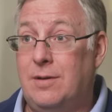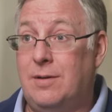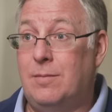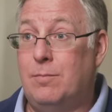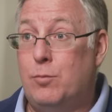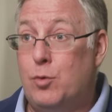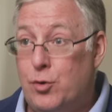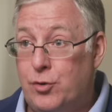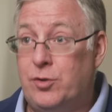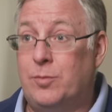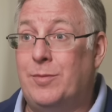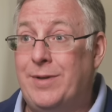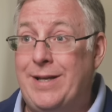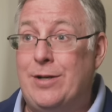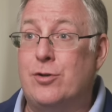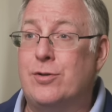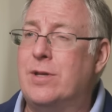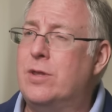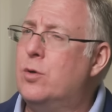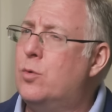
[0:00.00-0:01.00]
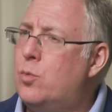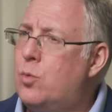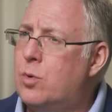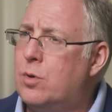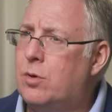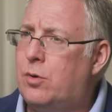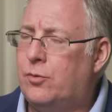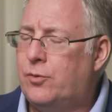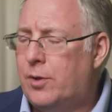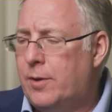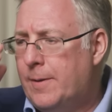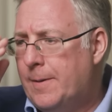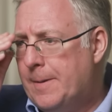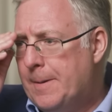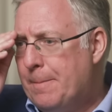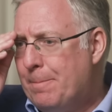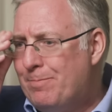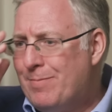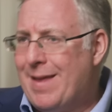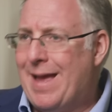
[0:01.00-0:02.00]
Muslim leaders in the world,
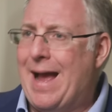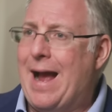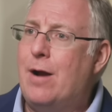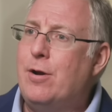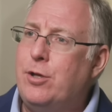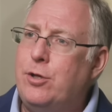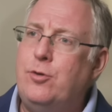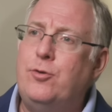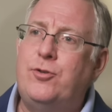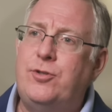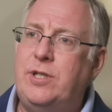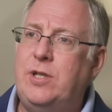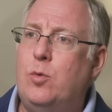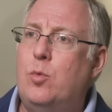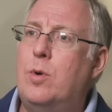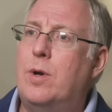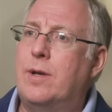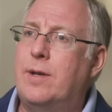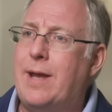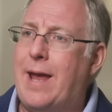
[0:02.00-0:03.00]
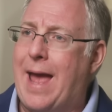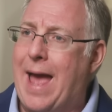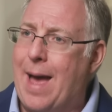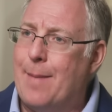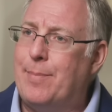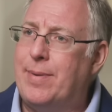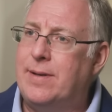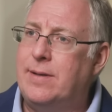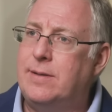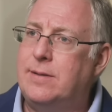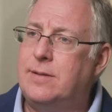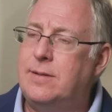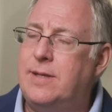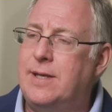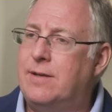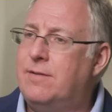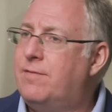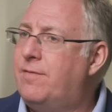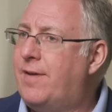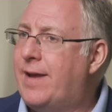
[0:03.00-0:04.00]
how do you see what happened, the
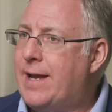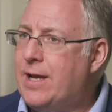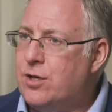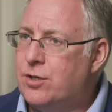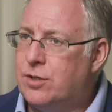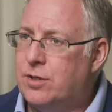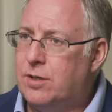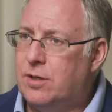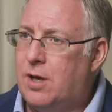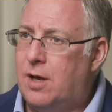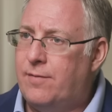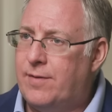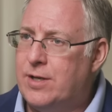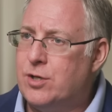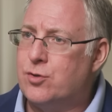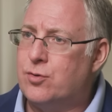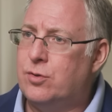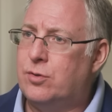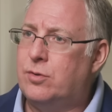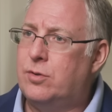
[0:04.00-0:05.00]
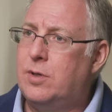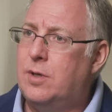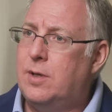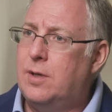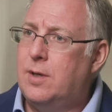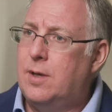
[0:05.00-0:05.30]
invasion of Israel